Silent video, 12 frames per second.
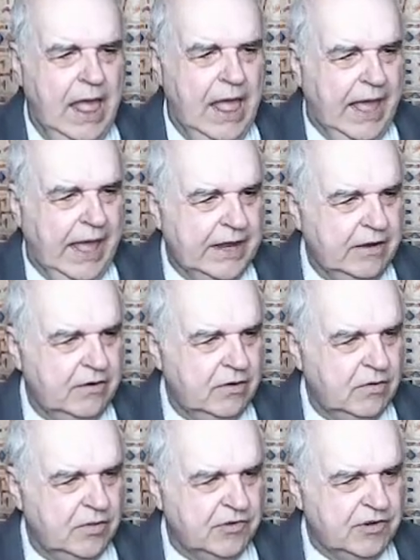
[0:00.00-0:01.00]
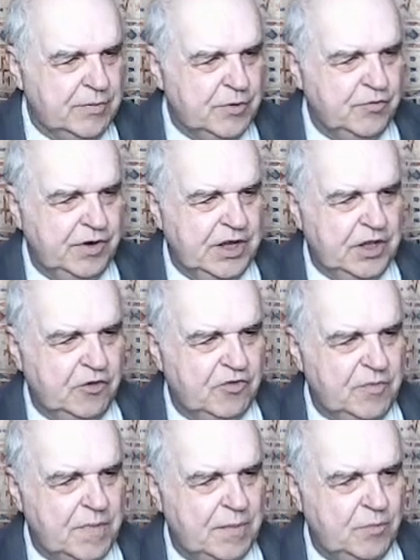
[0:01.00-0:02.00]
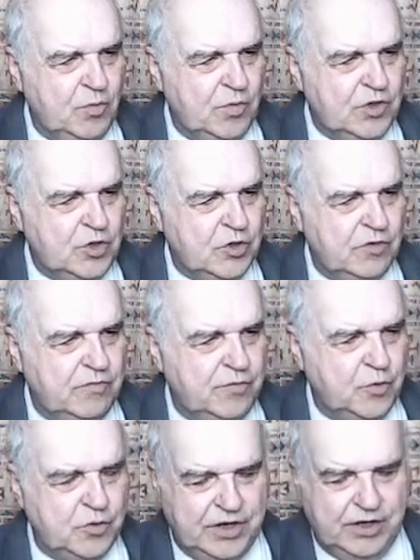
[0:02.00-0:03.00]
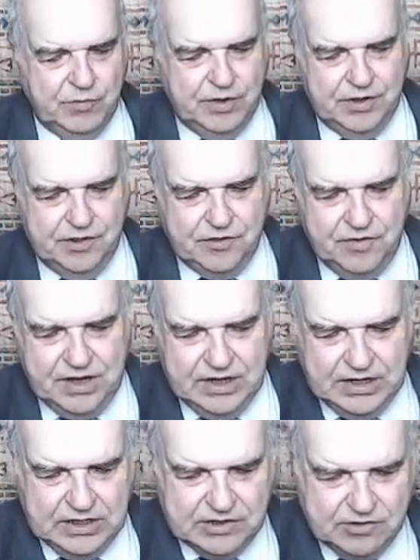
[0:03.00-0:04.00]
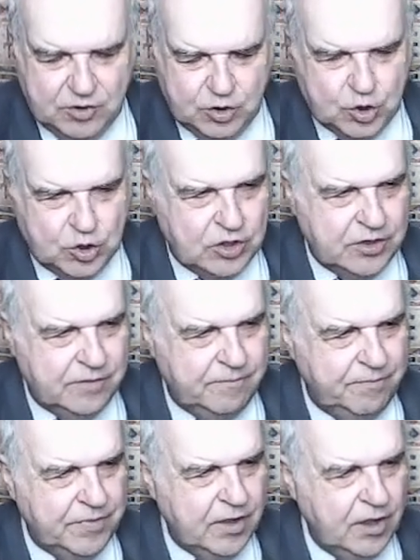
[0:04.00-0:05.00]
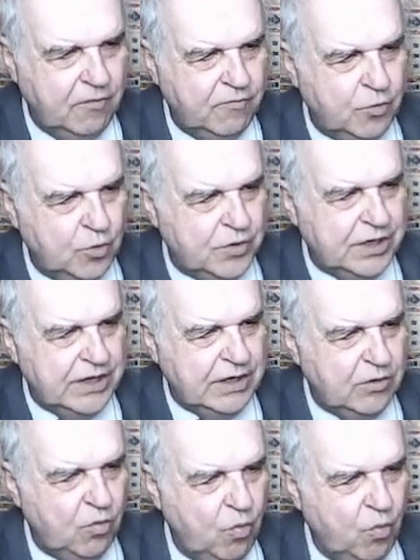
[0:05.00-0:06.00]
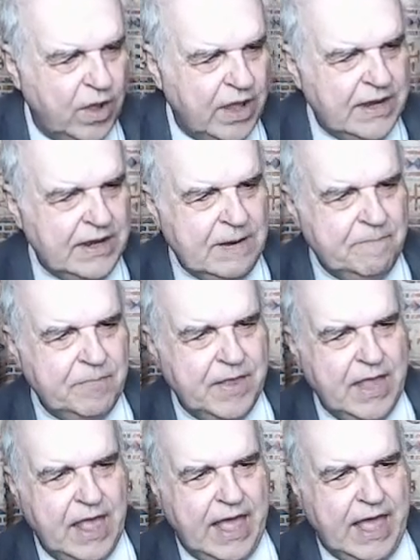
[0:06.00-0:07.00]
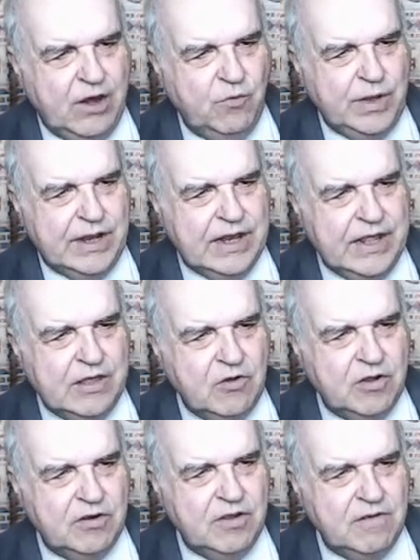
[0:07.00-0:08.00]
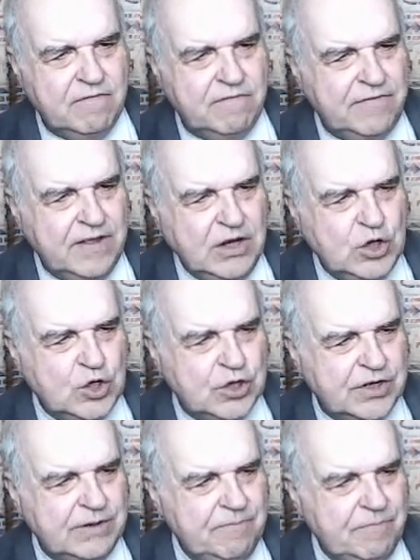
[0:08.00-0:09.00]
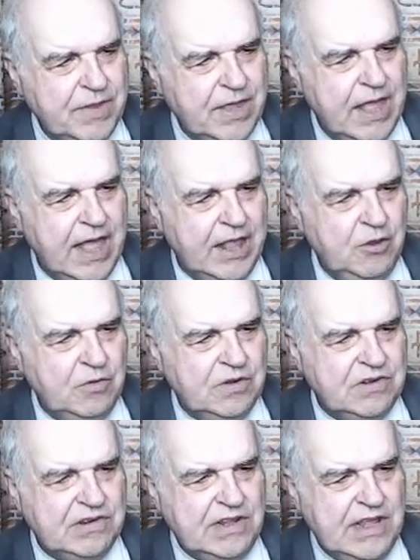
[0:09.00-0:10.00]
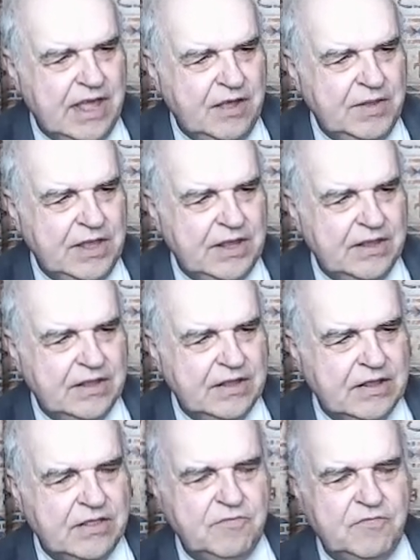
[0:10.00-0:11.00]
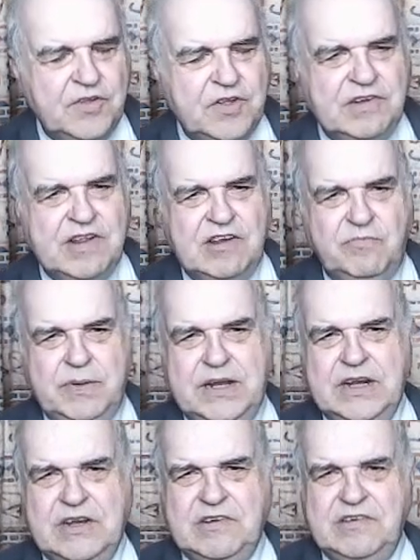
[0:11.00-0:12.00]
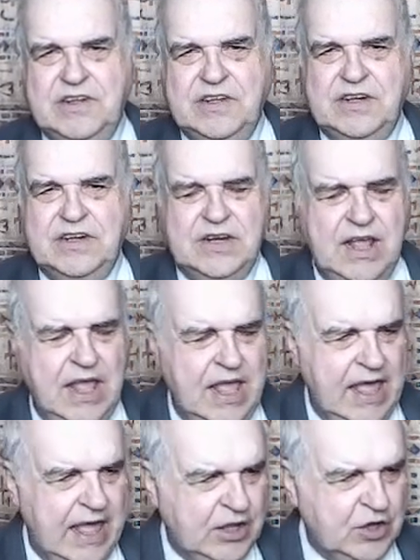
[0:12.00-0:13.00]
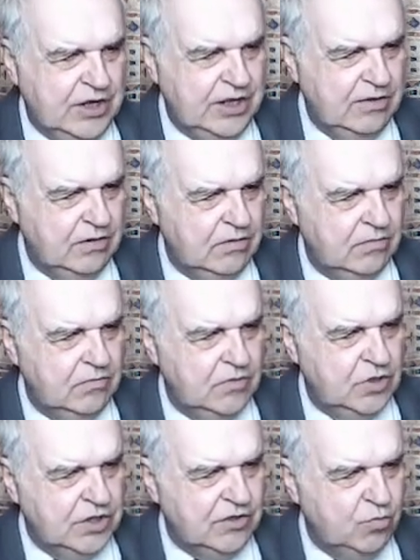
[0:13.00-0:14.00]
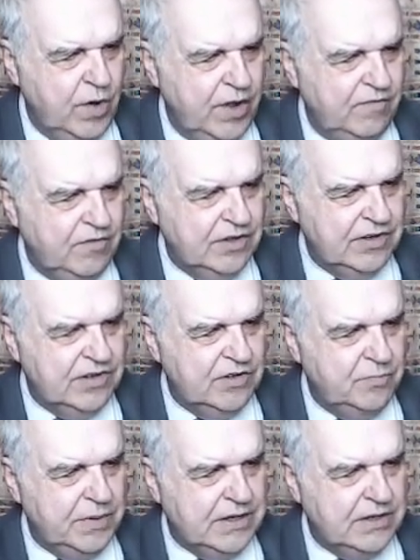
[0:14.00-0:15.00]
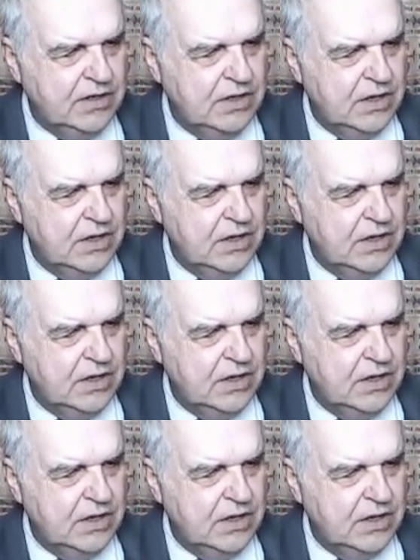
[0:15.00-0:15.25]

And the scripture reading, you remember, was John 14, 1-3. So John 14, 1, and we click on function, and you can see how here the verse has been inserted. Actually, just one verse is a bit,